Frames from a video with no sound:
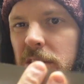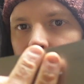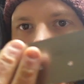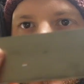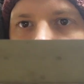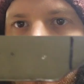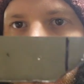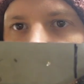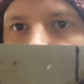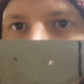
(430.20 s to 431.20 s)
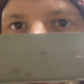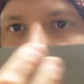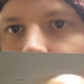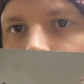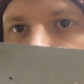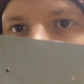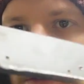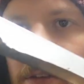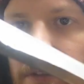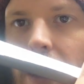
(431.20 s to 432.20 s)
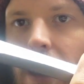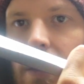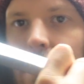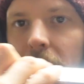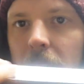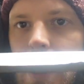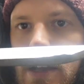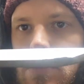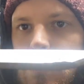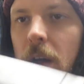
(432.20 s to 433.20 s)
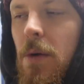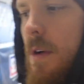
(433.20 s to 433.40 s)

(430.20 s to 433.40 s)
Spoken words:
it's curved that end and that end as well.